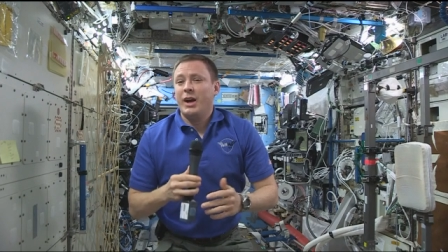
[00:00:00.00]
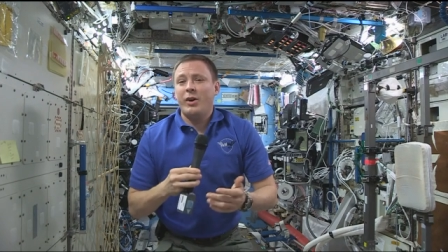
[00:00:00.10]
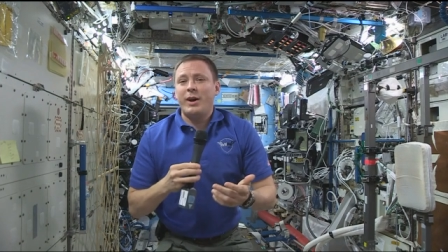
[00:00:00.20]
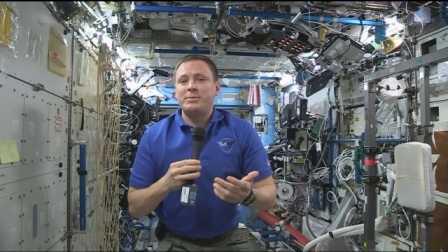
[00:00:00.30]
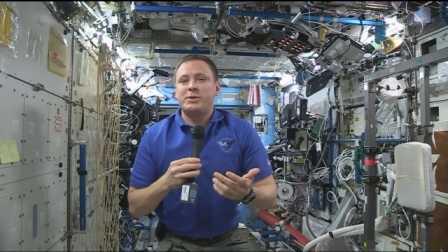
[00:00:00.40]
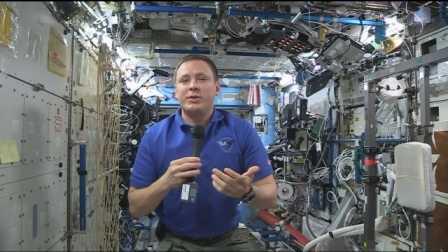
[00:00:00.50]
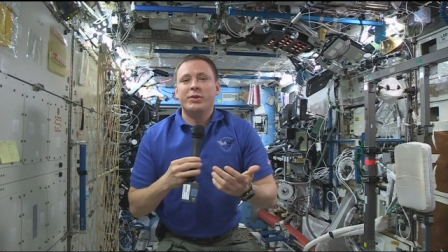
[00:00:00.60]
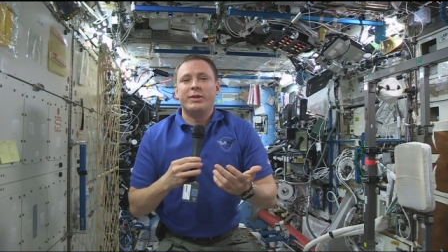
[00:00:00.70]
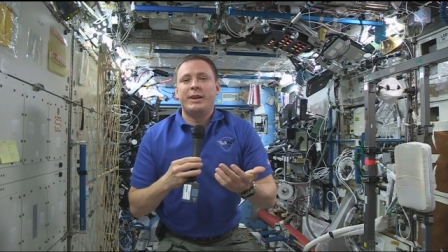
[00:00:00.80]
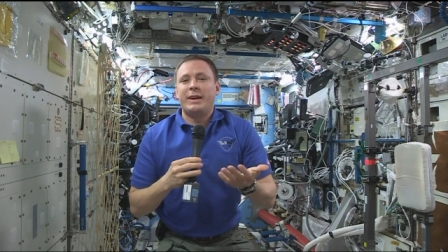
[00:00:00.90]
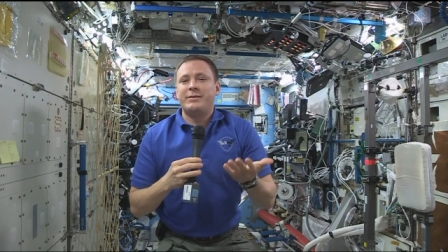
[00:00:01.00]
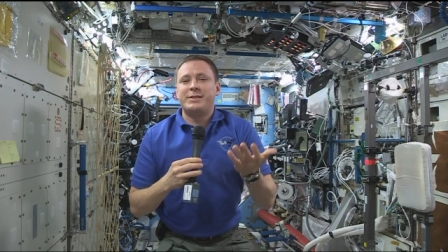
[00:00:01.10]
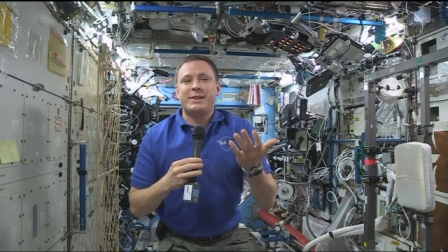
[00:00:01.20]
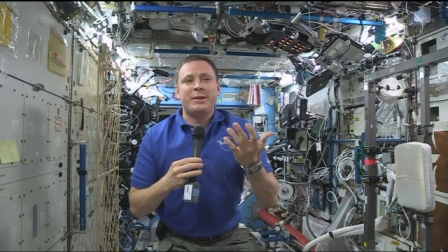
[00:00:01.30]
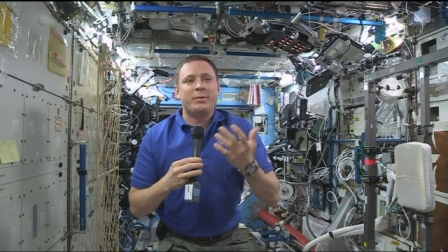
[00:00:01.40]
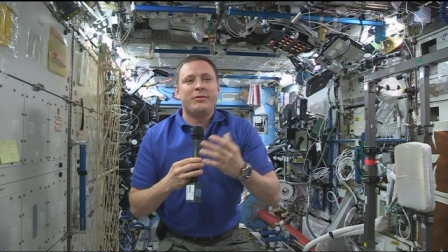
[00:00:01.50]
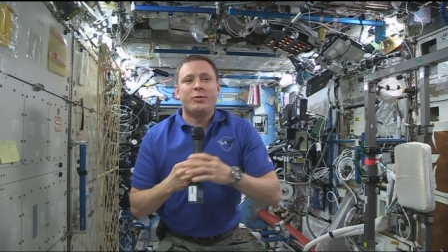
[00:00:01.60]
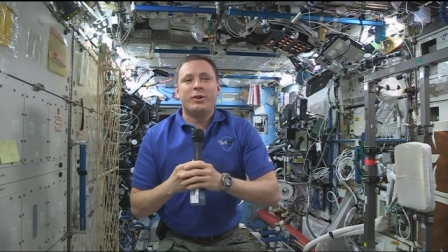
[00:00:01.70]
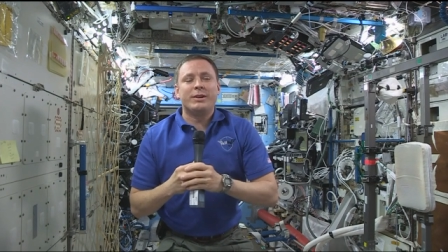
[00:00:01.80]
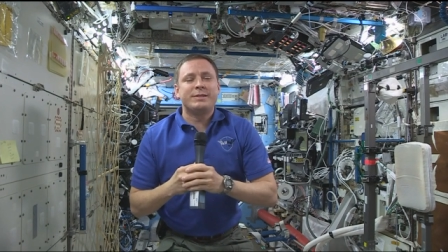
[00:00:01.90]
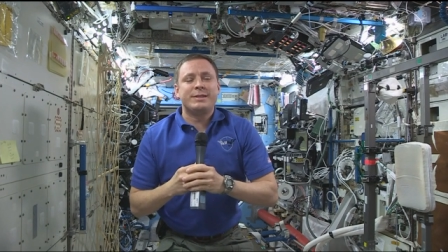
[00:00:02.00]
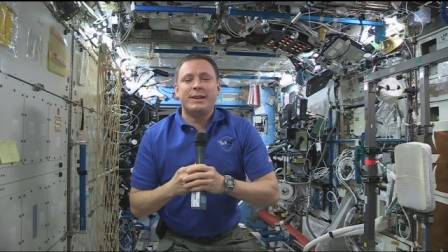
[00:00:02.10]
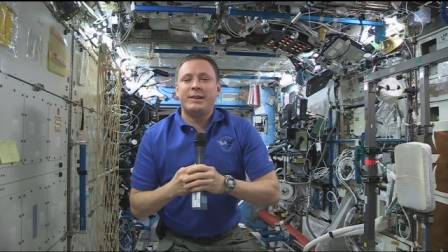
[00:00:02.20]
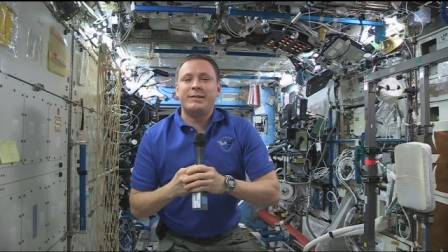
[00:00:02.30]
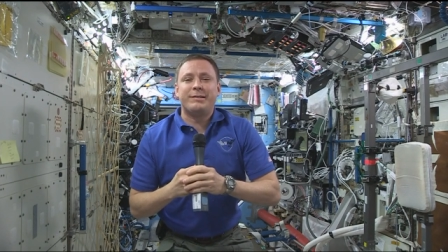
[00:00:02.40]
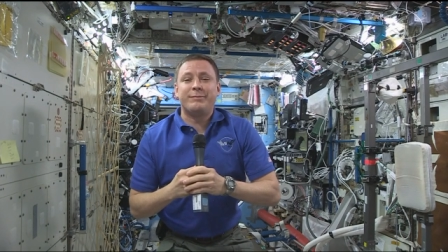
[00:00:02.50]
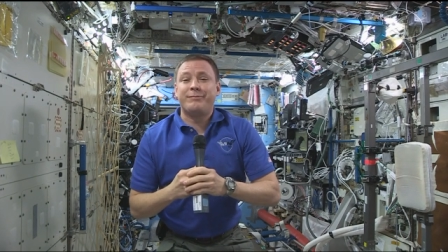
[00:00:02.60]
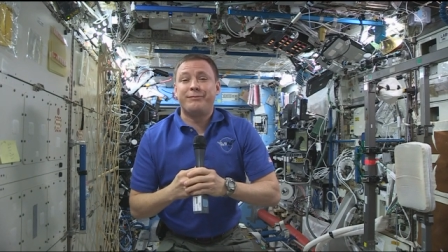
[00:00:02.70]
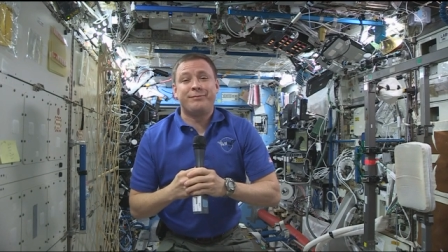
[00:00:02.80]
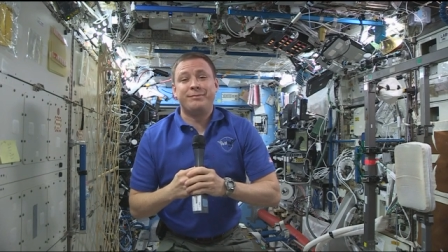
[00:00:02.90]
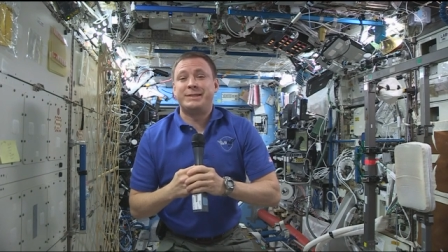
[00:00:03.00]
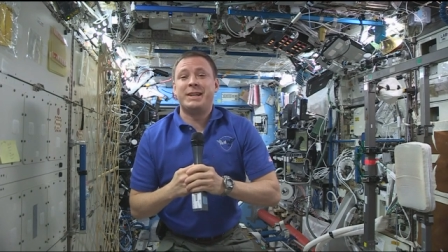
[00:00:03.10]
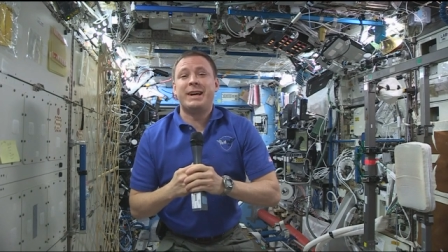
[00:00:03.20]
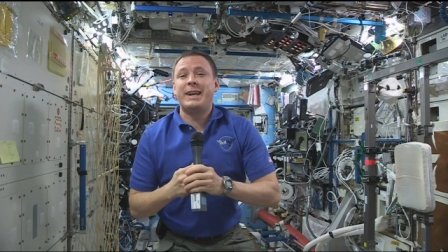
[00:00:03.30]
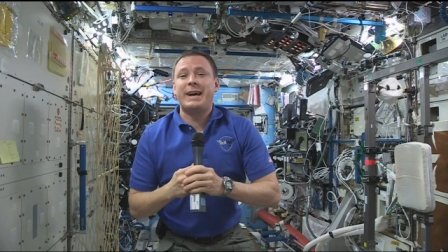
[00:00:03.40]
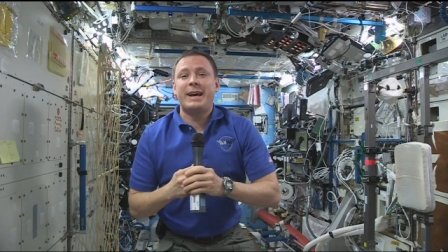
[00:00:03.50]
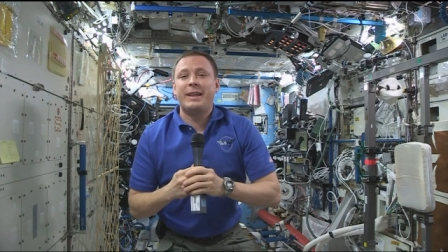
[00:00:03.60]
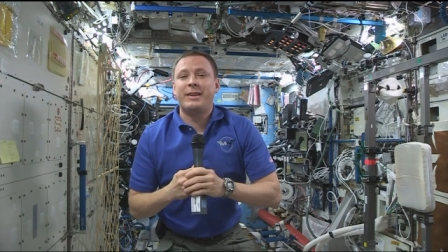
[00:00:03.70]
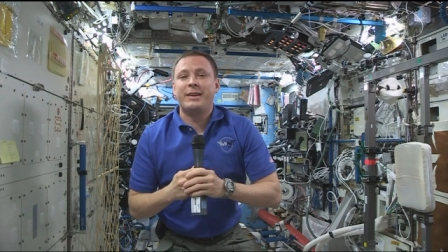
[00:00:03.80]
Oh, absolutely. I've said it before. I'll say it till I die.